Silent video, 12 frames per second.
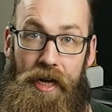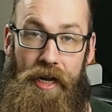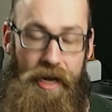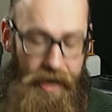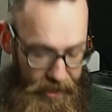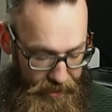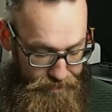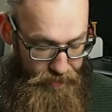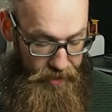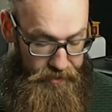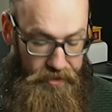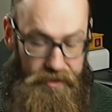And I
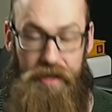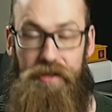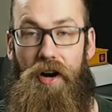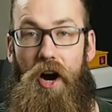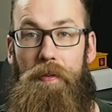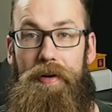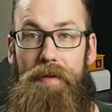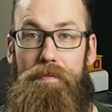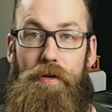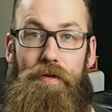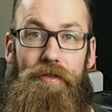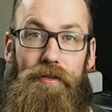bought this guitar when I
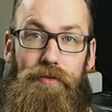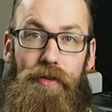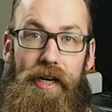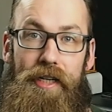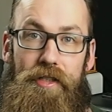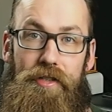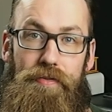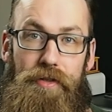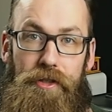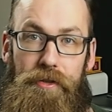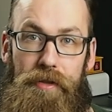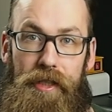moved to France for
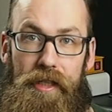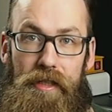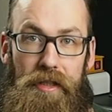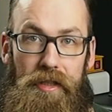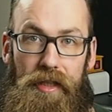2 years,